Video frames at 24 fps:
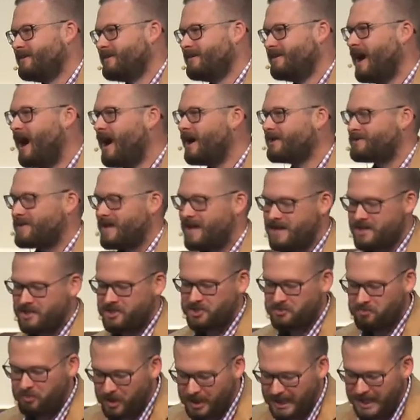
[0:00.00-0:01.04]
God
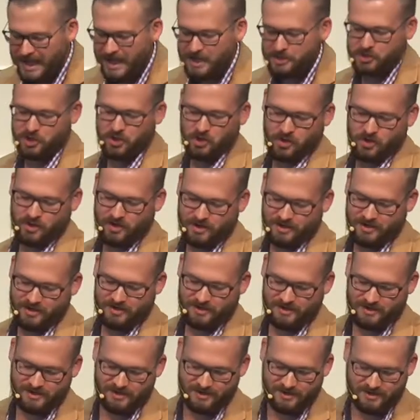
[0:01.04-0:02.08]
takes pleasure
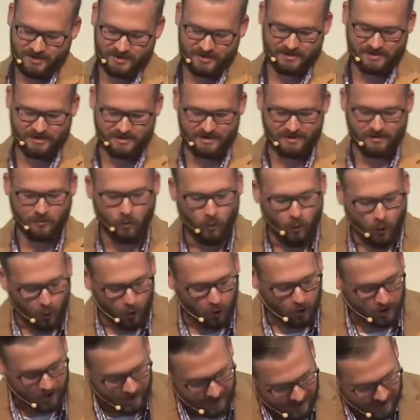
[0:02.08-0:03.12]

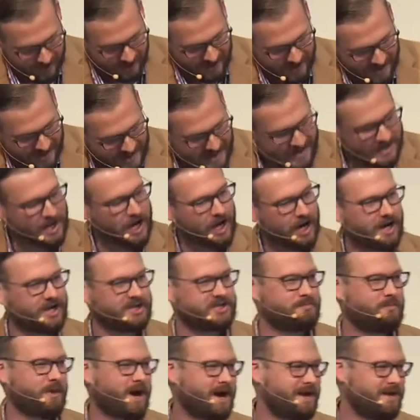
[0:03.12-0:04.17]
working in us
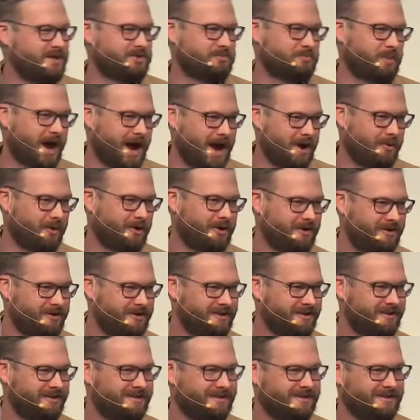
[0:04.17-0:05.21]
by His power,
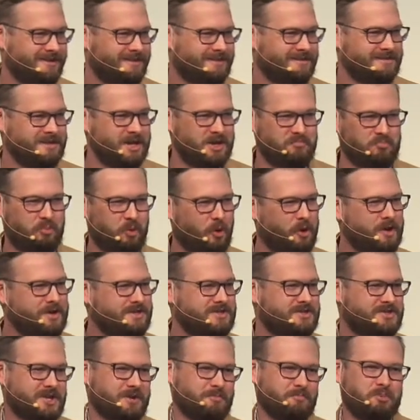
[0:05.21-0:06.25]
it
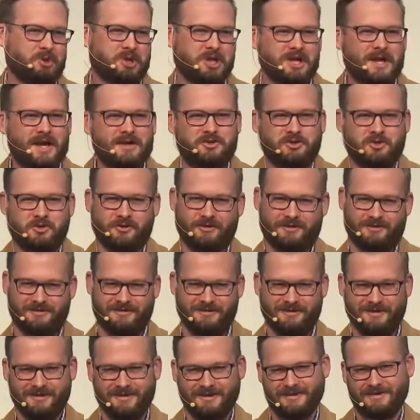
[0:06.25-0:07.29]
brings Him pleasure
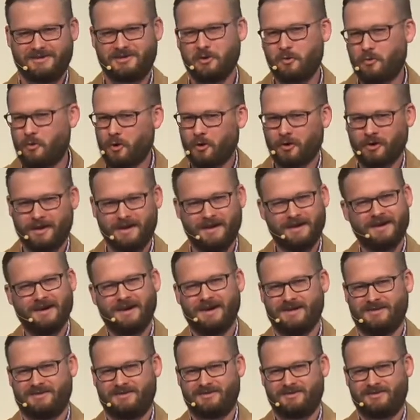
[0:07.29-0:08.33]
to work in
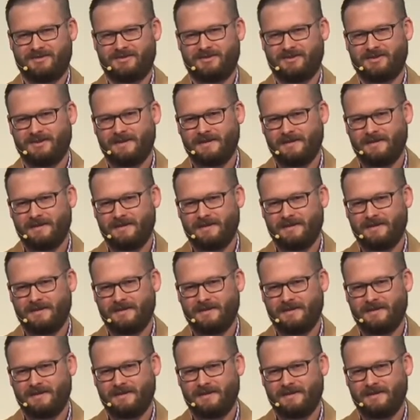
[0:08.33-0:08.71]
us.